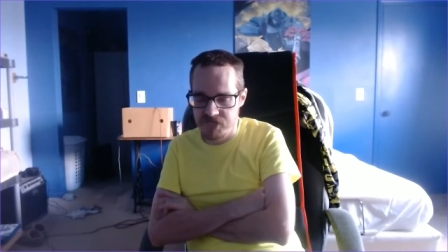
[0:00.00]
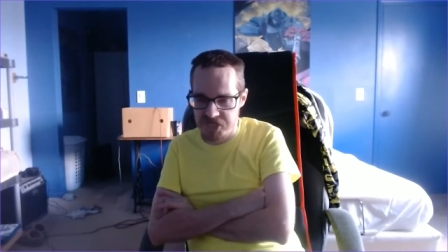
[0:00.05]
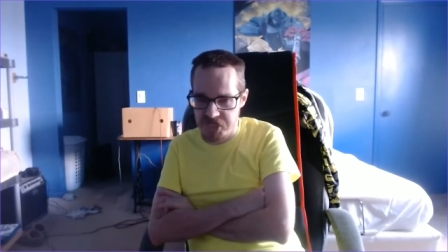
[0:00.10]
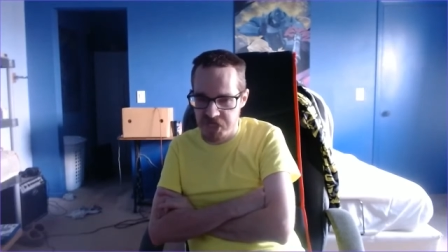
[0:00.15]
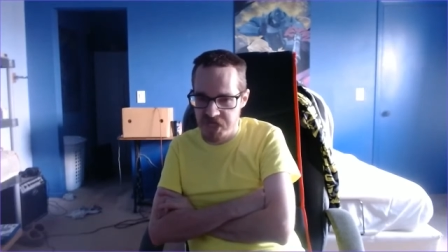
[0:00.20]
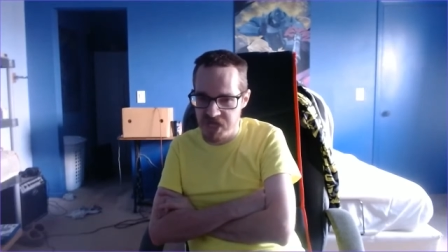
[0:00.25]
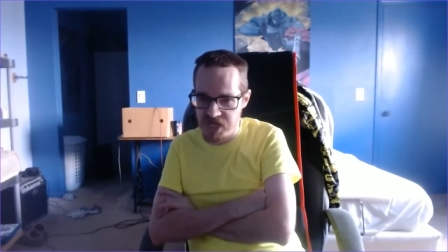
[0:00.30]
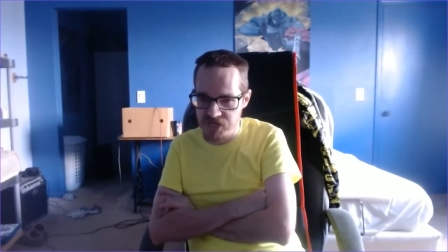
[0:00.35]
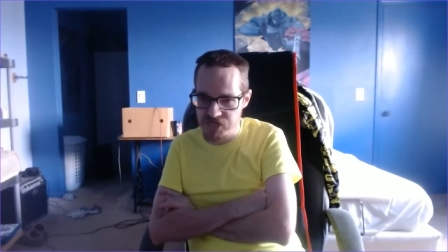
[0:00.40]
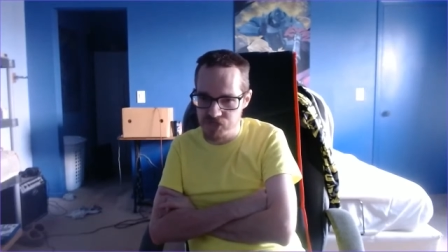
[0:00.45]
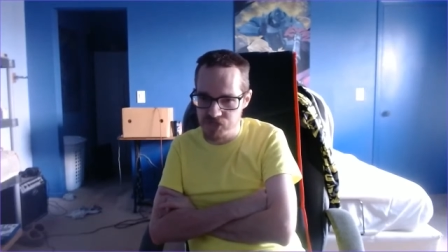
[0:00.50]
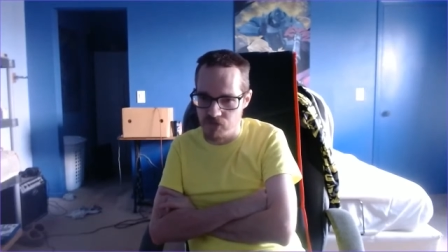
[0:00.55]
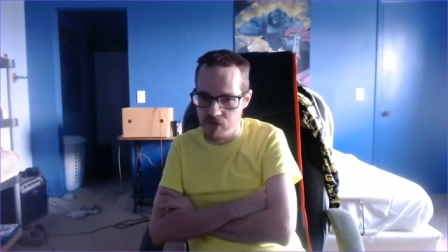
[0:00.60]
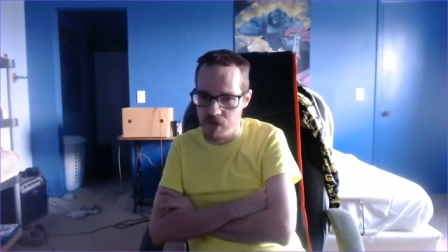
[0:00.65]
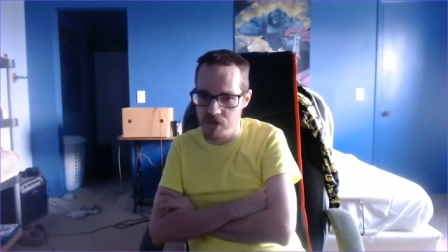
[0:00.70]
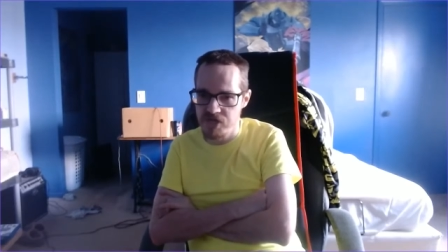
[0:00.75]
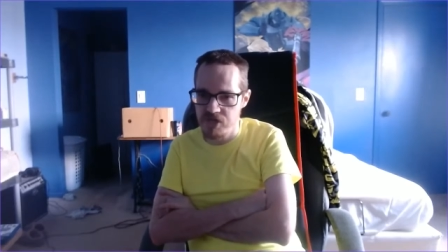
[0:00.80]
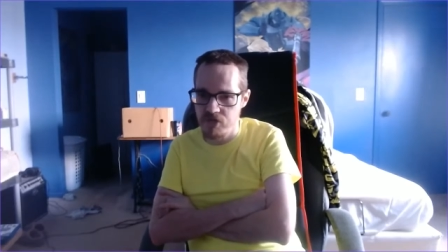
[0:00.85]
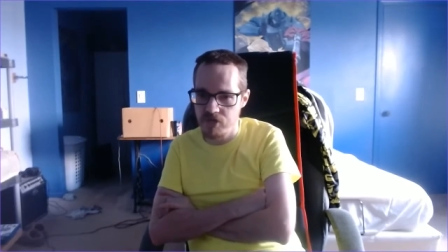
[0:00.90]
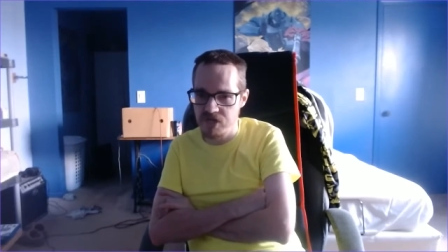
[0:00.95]
Kid
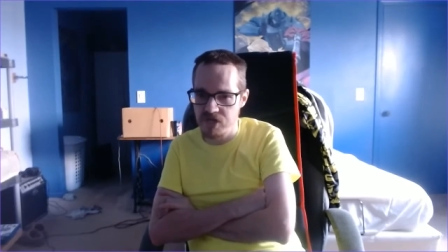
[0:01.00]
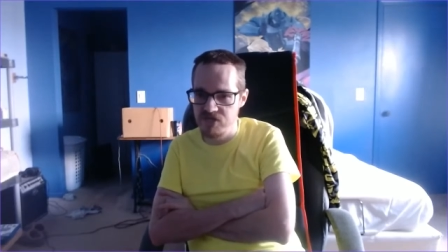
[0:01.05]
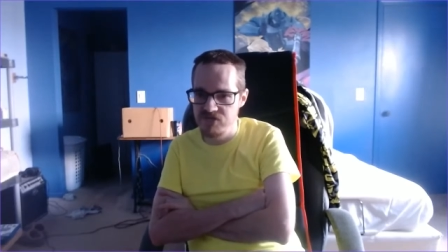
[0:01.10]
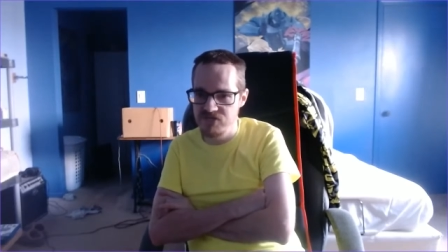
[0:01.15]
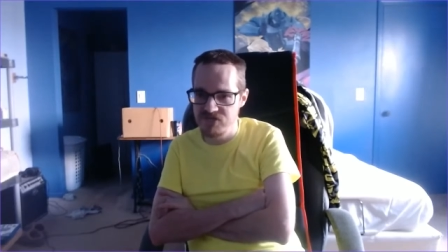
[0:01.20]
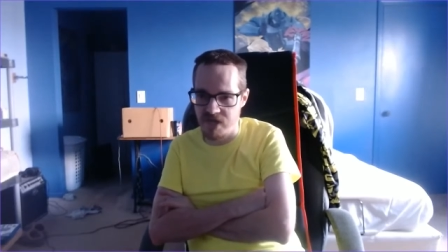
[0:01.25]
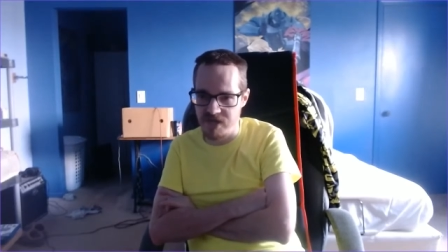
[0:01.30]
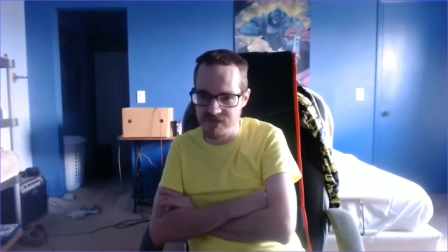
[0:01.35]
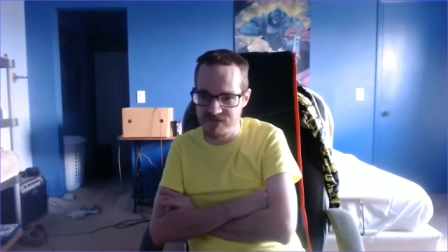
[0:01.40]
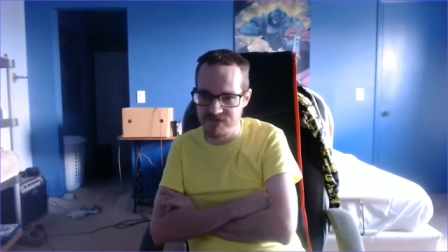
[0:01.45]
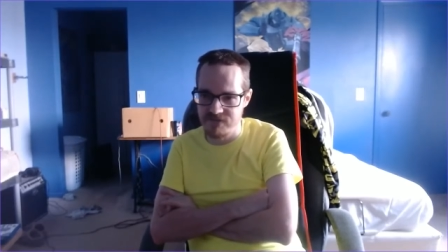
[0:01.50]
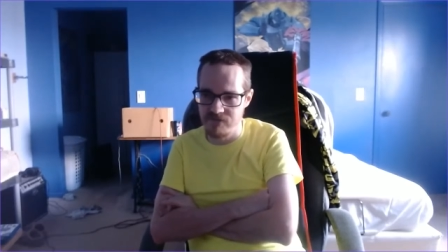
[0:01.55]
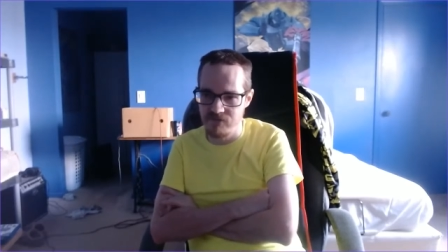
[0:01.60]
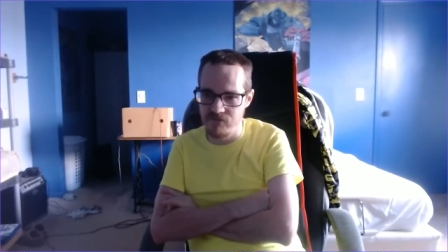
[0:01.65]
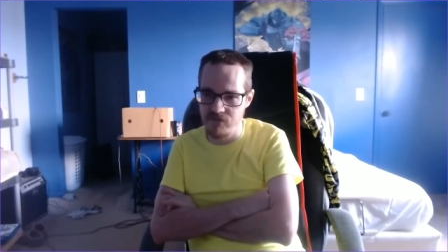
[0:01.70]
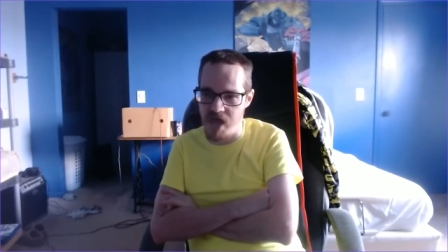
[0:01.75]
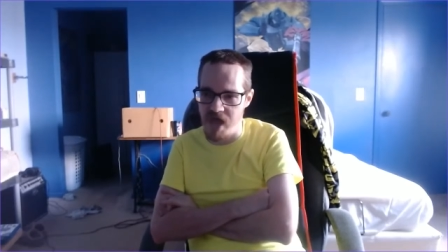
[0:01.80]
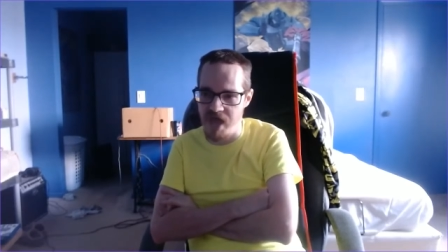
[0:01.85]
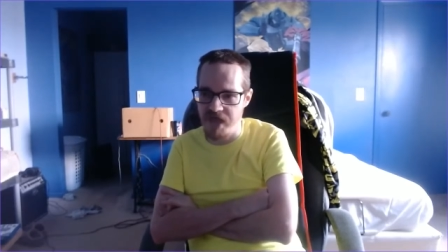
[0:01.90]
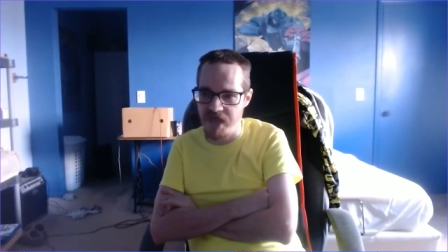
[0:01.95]
Shoryuken
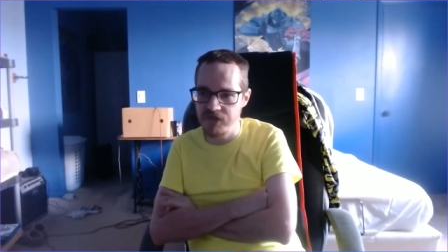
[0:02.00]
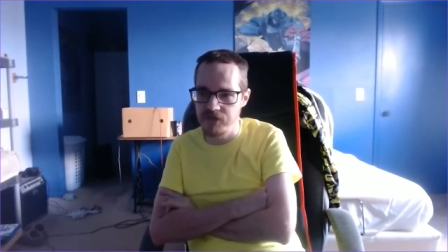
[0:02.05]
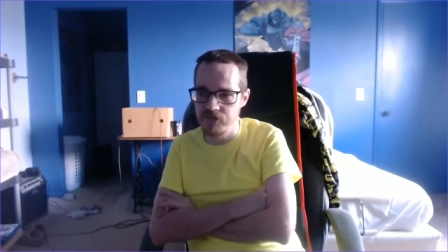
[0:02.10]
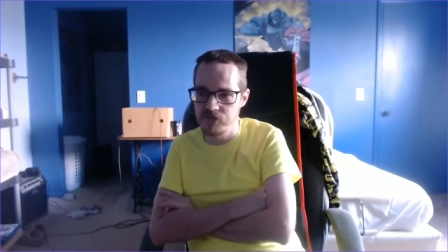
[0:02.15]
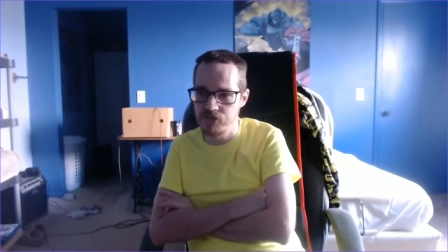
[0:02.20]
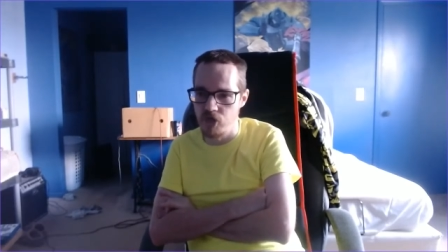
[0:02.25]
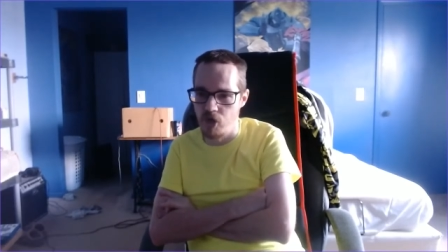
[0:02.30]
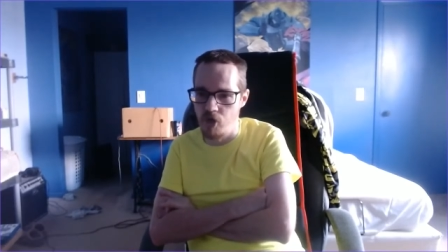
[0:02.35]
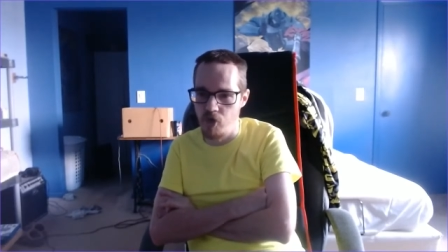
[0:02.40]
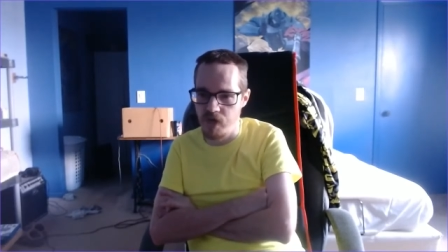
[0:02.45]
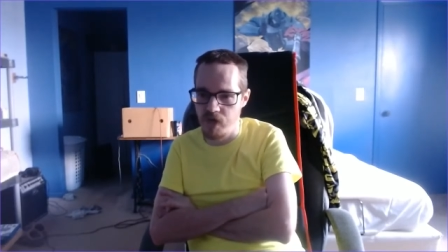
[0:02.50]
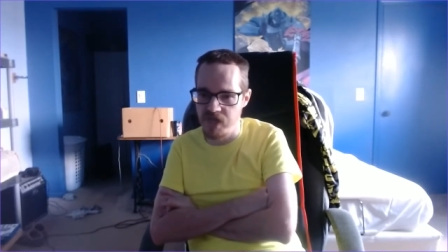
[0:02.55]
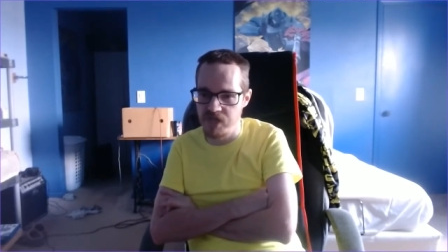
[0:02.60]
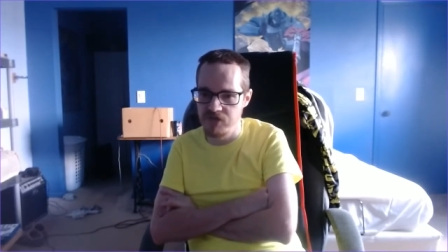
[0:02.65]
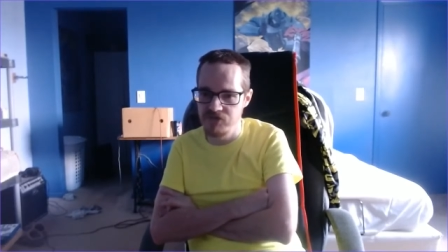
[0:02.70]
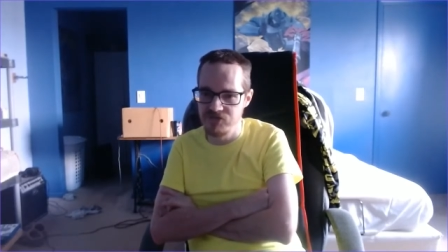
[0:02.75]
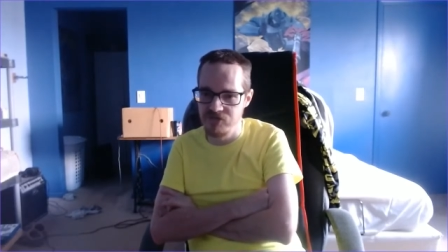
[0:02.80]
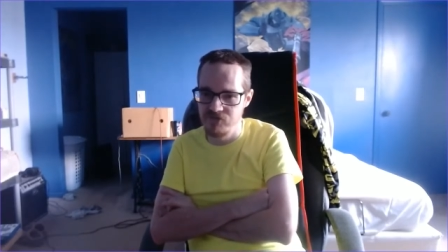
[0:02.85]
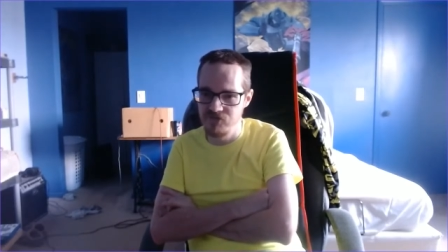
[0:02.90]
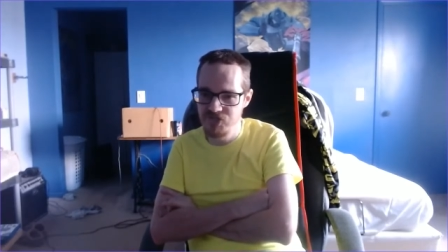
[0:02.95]
doesn't like going
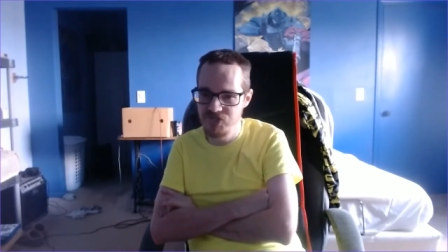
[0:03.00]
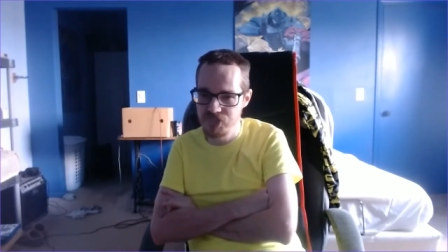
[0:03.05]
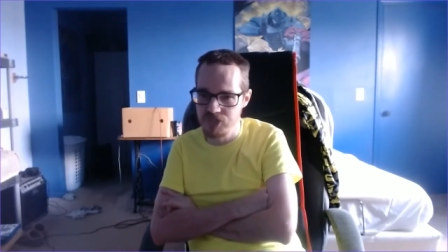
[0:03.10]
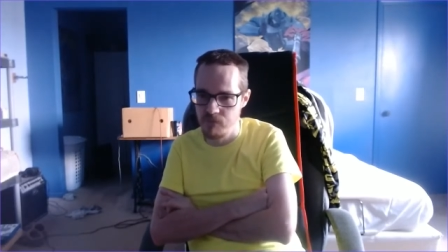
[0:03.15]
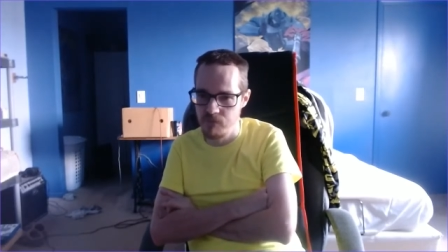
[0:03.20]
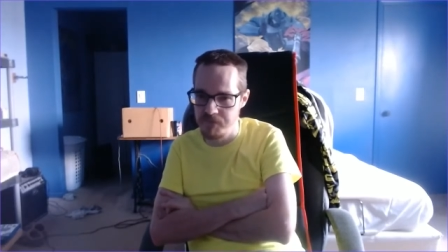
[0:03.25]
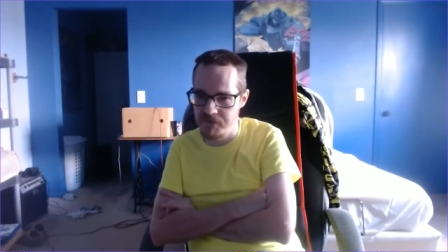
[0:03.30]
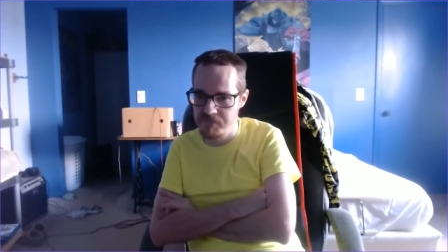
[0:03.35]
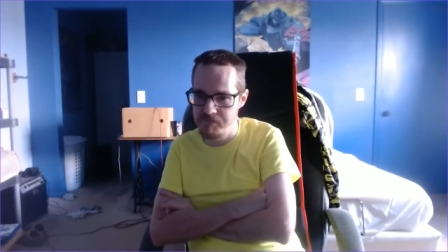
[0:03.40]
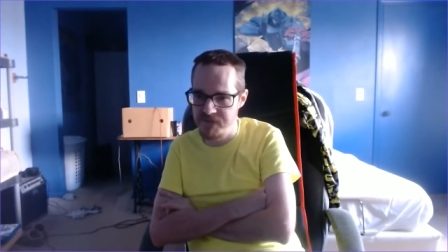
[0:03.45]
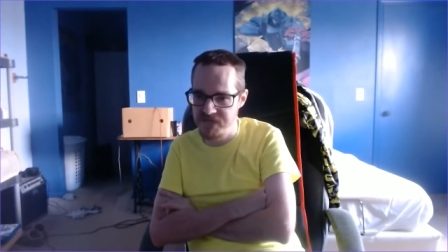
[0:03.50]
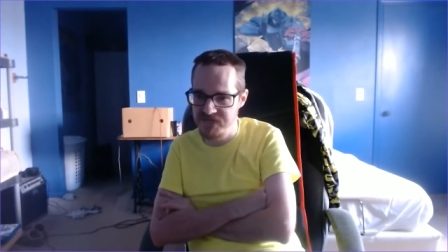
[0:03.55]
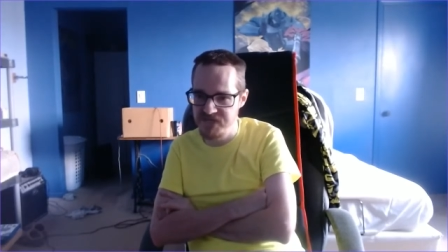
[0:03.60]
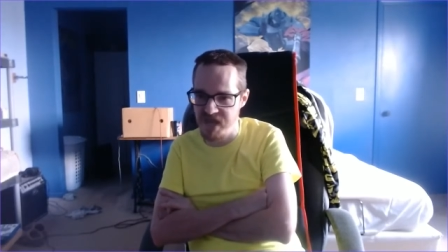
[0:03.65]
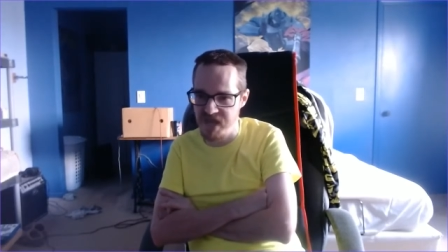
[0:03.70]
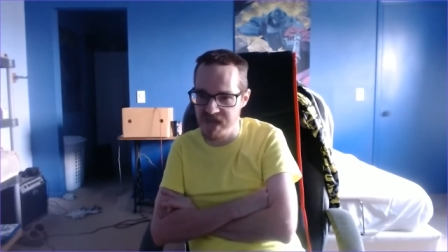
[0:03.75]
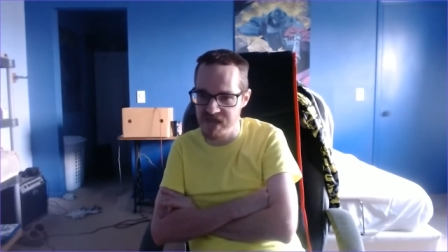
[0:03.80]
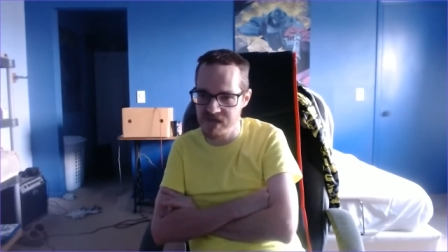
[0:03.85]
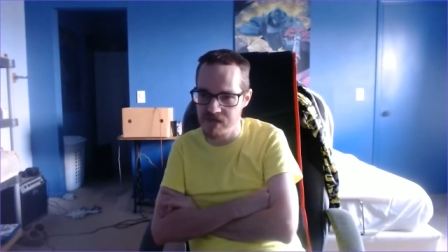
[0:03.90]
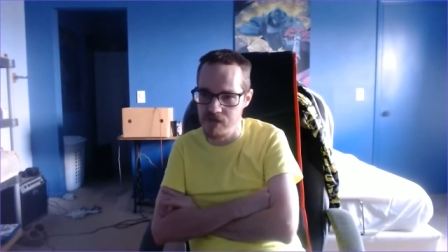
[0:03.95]
to Super
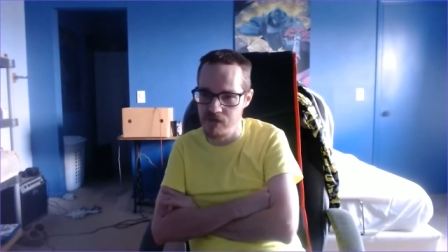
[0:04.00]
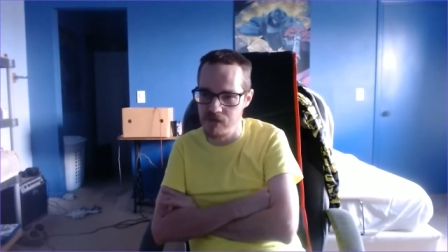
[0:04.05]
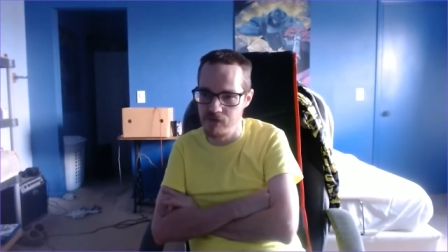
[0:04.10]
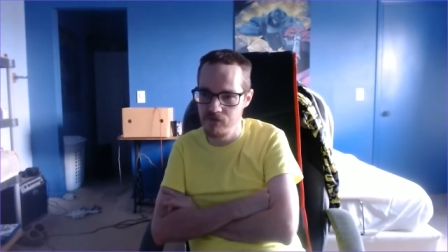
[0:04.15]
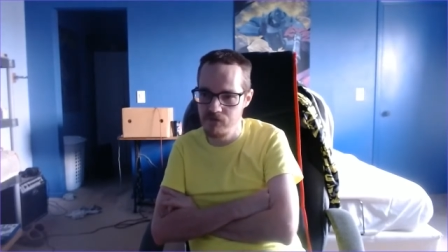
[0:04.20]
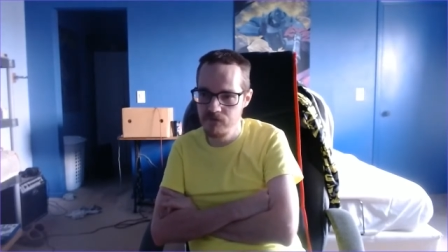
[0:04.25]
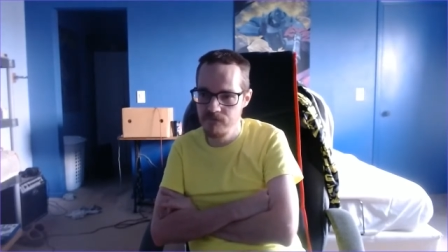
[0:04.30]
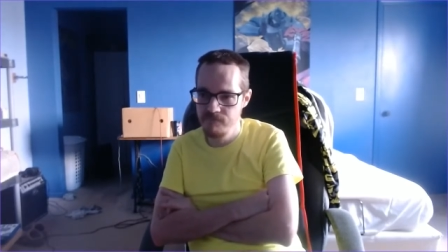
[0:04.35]
Potato